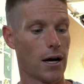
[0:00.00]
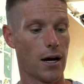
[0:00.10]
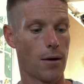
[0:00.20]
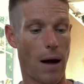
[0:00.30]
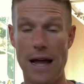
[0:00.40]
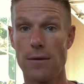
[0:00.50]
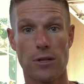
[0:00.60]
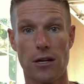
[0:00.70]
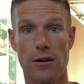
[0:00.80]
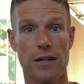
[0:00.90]
I am
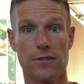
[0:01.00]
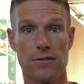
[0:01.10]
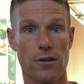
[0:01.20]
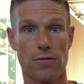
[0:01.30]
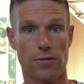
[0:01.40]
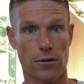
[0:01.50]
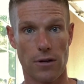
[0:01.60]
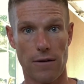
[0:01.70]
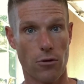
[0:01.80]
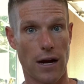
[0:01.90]
curious, for
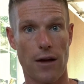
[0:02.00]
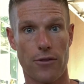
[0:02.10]
everyone out